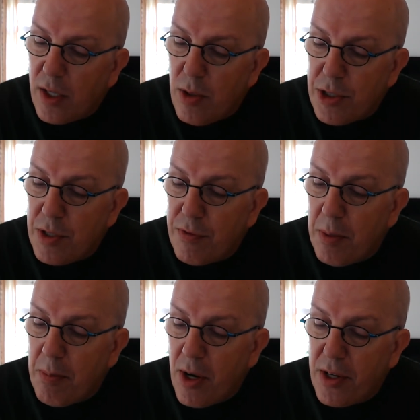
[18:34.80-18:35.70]
question
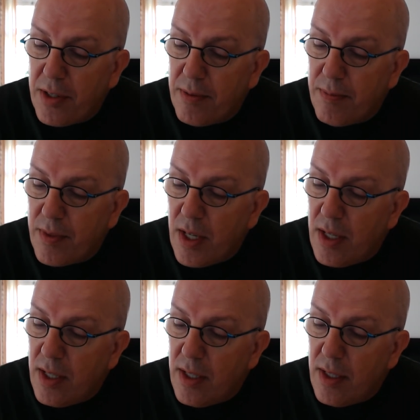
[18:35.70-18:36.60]
from Martin.
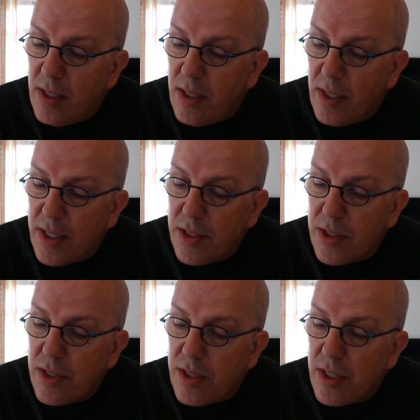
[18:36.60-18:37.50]
Let's
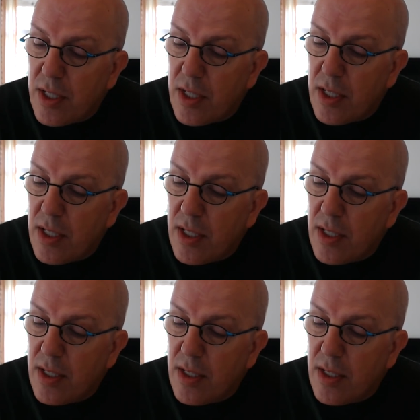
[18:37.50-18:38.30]
see,